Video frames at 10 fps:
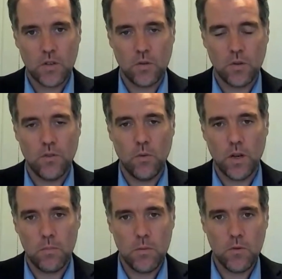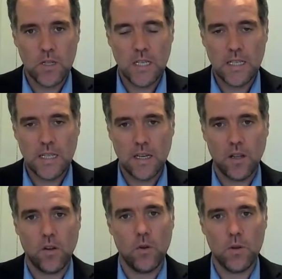So if you want a bit more
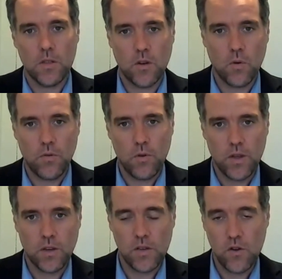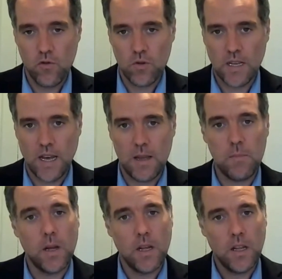detail or you want to go through things in your own time,
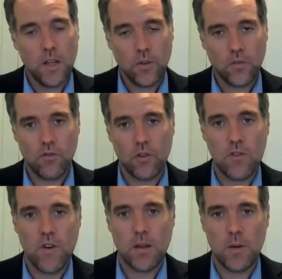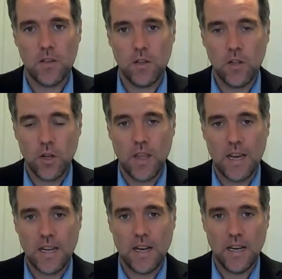strongly recommend you look at
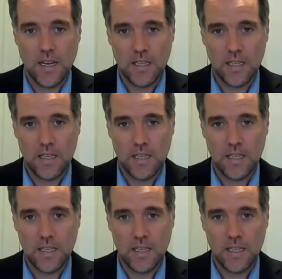that guide.